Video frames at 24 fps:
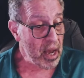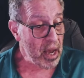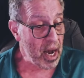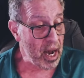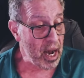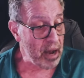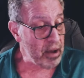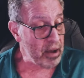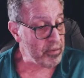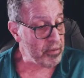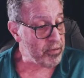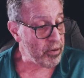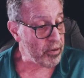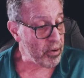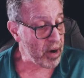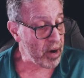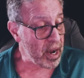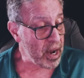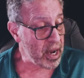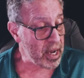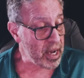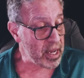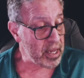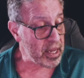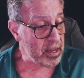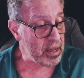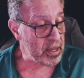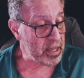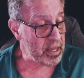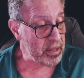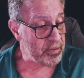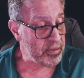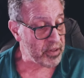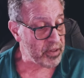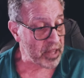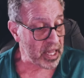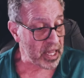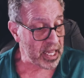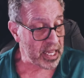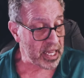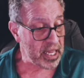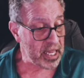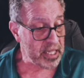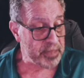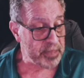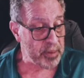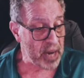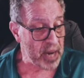uh, for uh, for the,
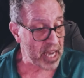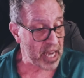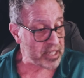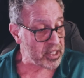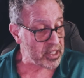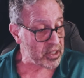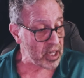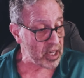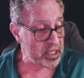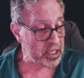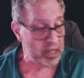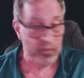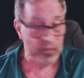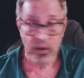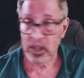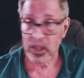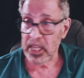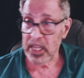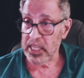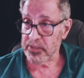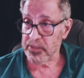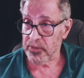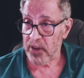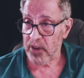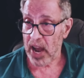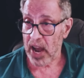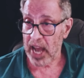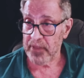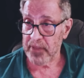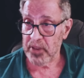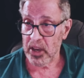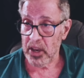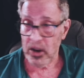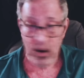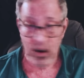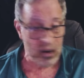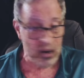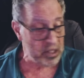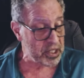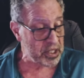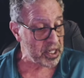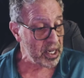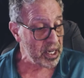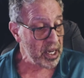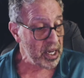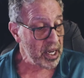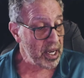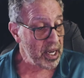he's been exercising for at least five
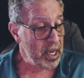years,